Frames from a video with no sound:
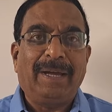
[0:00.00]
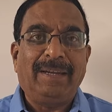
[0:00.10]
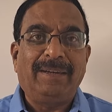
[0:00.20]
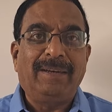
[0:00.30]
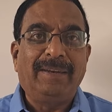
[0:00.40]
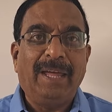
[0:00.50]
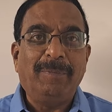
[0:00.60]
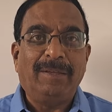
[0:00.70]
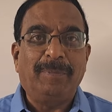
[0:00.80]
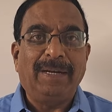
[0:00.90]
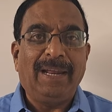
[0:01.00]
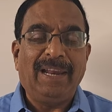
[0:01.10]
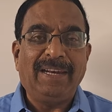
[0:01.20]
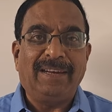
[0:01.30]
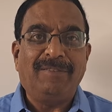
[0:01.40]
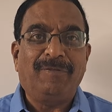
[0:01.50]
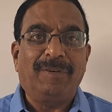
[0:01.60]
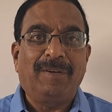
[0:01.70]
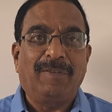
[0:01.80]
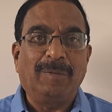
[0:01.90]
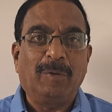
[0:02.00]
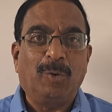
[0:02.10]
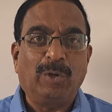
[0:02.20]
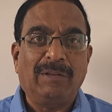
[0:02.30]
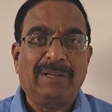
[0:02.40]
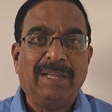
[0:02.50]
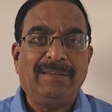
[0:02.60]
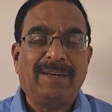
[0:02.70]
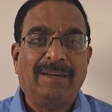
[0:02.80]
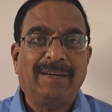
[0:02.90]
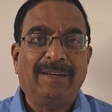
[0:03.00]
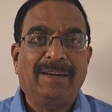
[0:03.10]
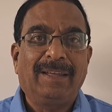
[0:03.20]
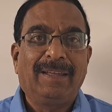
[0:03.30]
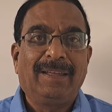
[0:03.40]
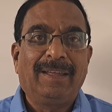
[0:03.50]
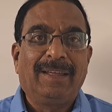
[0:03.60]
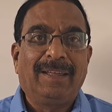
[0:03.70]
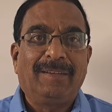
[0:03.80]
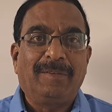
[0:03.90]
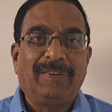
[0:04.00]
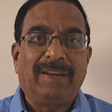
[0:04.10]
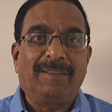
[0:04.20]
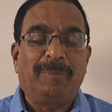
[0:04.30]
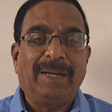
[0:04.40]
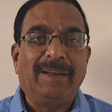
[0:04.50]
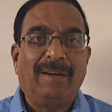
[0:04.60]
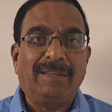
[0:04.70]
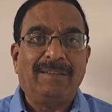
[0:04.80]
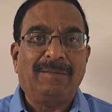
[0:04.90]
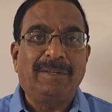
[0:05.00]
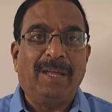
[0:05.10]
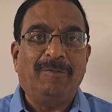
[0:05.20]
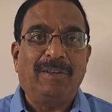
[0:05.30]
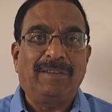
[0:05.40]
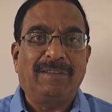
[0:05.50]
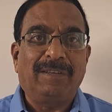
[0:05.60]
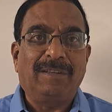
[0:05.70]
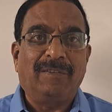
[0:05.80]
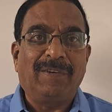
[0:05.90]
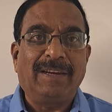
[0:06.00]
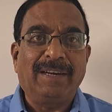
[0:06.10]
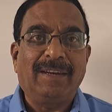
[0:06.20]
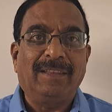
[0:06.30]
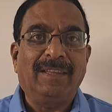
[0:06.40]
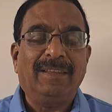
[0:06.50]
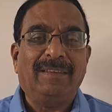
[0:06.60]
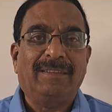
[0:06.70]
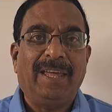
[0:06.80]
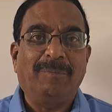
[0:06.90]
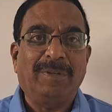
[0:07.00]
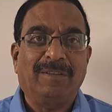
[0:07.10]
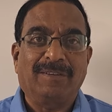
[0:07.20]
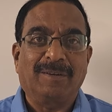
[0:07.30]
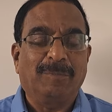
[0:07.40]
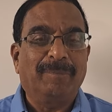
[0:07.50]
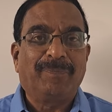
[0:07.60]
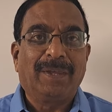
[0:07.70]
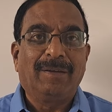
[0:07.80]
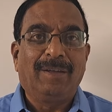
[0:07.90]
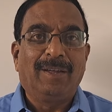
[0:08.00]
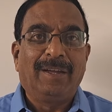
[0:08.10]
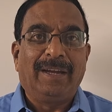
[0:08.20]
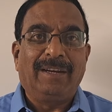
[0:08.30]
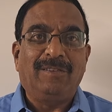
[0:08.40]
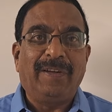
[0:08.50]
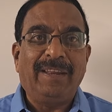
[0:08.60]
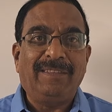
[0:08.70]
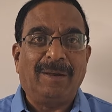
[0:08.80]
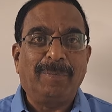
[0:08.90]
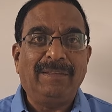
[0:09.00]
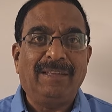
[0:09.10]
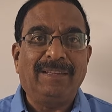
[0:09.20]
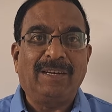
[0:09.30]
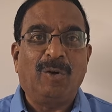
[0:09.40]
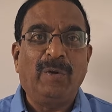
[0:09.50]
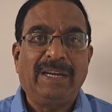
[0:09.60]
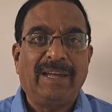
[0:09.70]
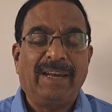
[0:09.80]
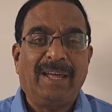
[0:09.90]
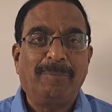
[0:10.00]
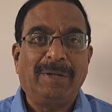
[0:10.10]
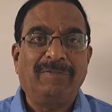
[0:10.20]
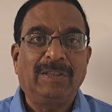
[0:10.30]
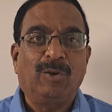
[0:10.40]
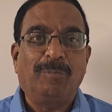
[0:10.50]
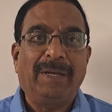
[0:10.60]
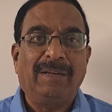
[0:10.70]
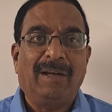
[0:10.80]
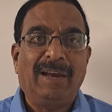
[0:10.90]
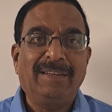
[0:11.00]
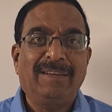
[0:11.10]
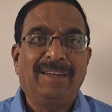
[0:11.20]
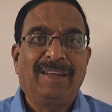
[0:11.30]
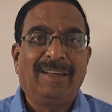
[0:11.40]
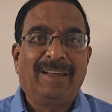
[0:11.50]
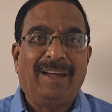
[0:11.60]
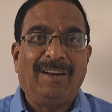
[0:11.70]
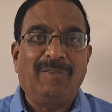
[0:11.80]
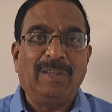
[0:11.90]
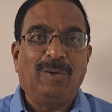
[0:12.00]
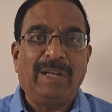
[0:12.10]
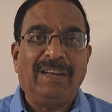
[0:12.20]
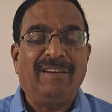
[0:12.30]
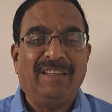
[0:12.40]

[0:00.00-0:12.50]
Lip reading: my name has been deleted from the voters list, and whereas my daughter's name was reflected in the same system. It's very surprising that how it can happen without my knowledge and without any